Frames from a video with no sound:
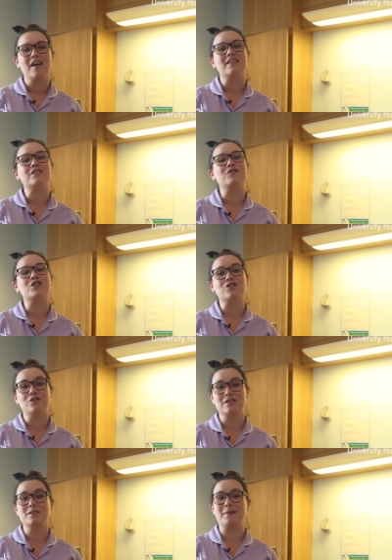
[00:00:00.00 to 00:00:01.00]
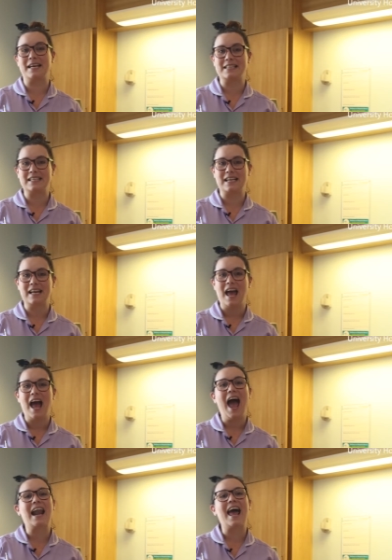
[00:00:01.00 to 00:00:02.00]
This reduces bleeding
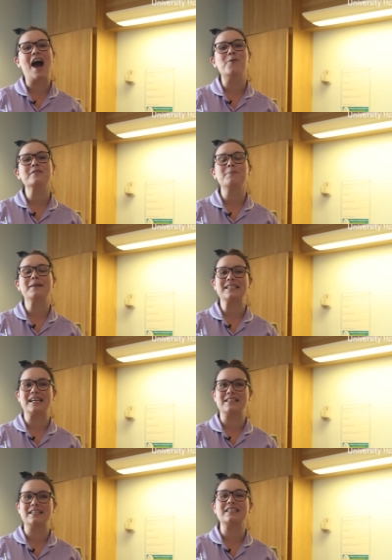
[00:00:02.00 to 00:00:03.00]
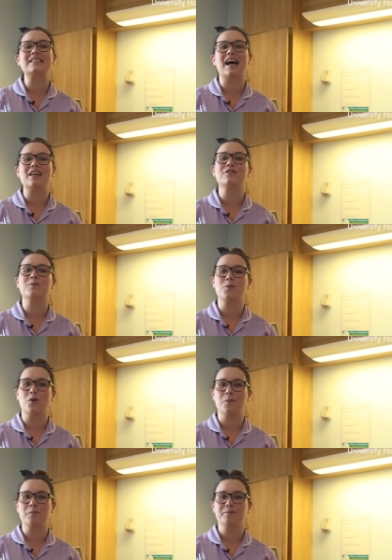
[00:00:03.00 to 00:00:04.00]
and helps the placenta detach from the
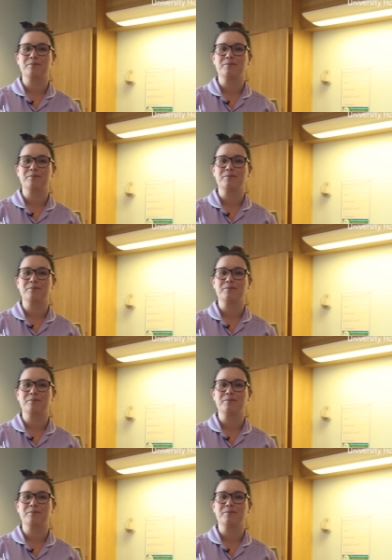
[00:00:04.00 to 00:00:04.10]
womb.